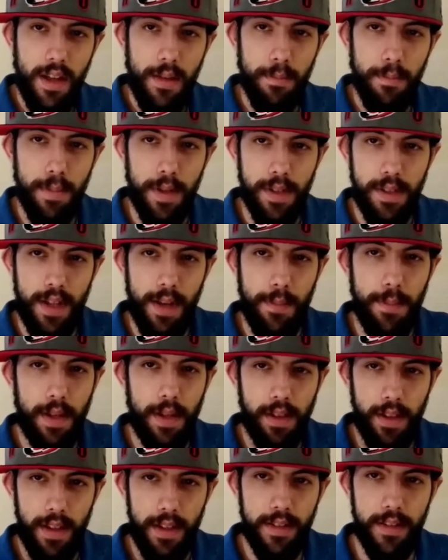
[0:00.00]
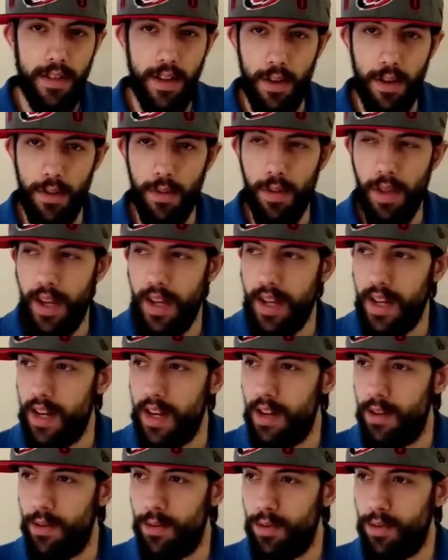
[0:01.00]
But typically snow, like any
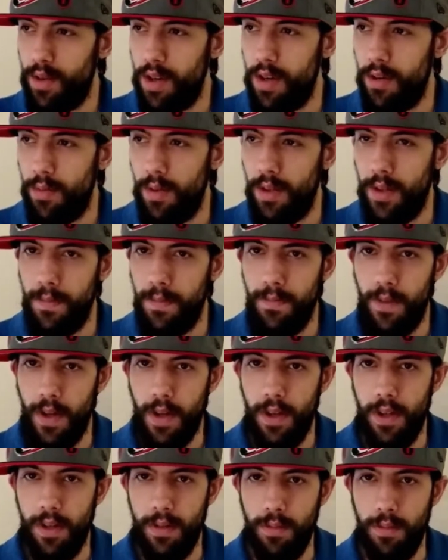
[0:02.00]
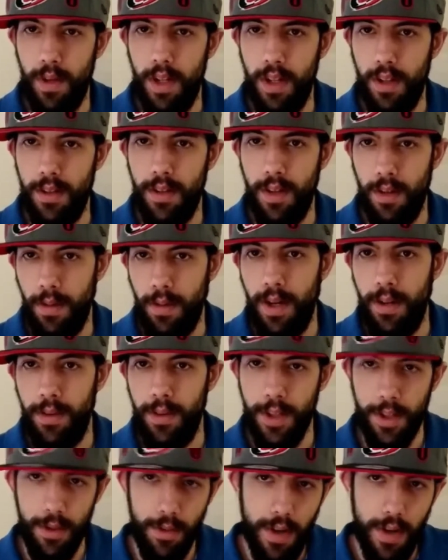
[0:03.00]
other tree, will fall well around the
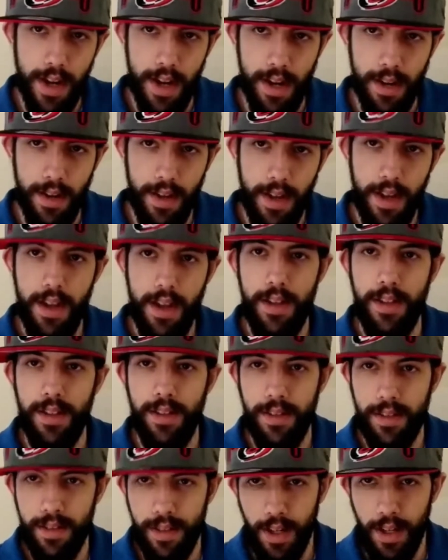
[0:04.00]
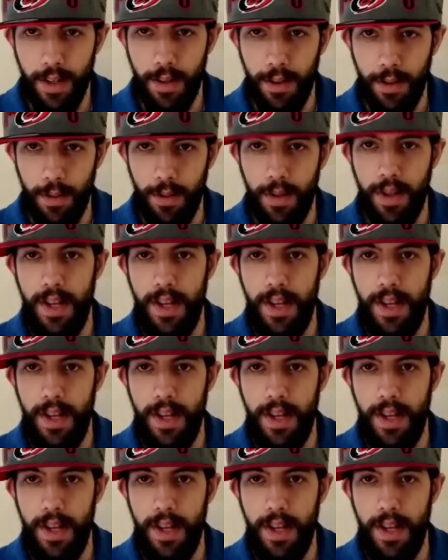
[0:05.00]
tree. So